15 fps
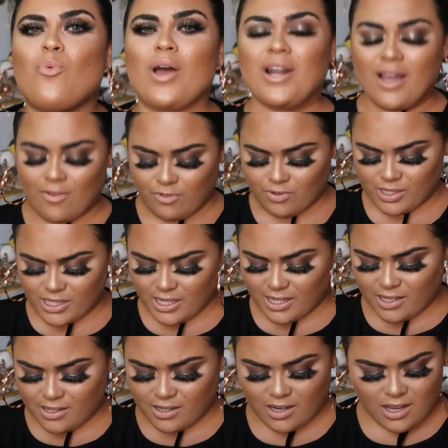when have you
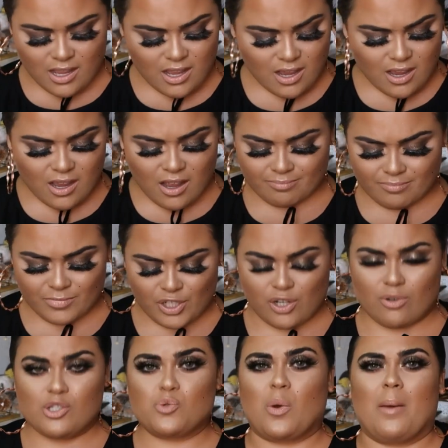seen, you
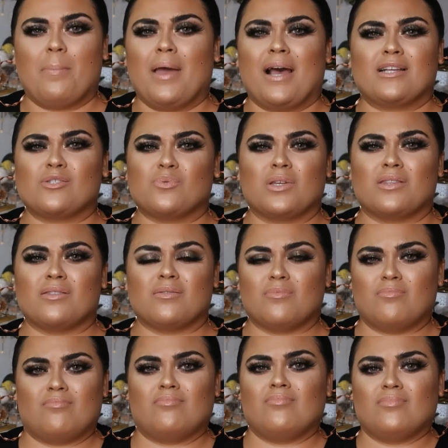know, sweatpants with
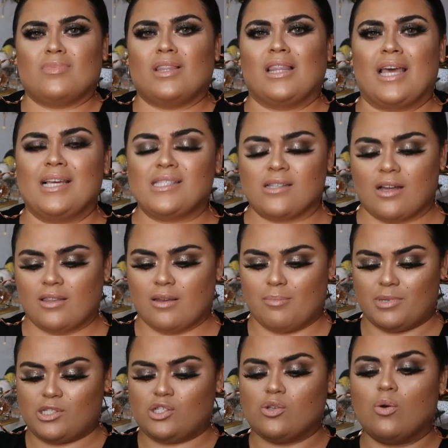lace on
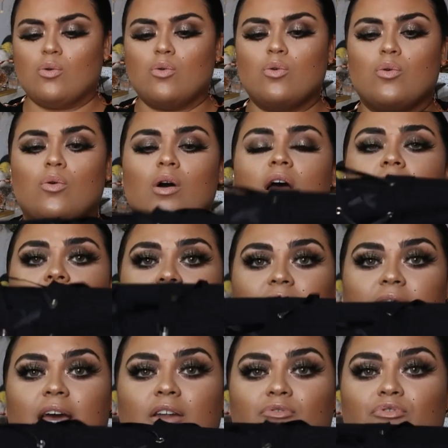them? It's so cool.
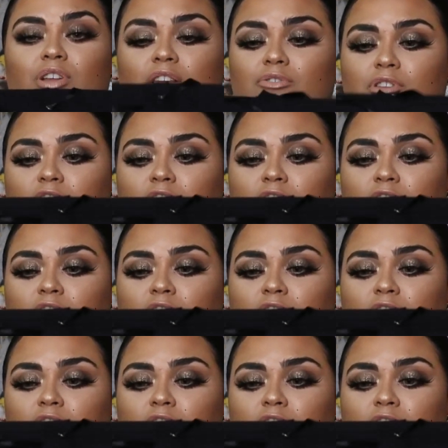Again, really,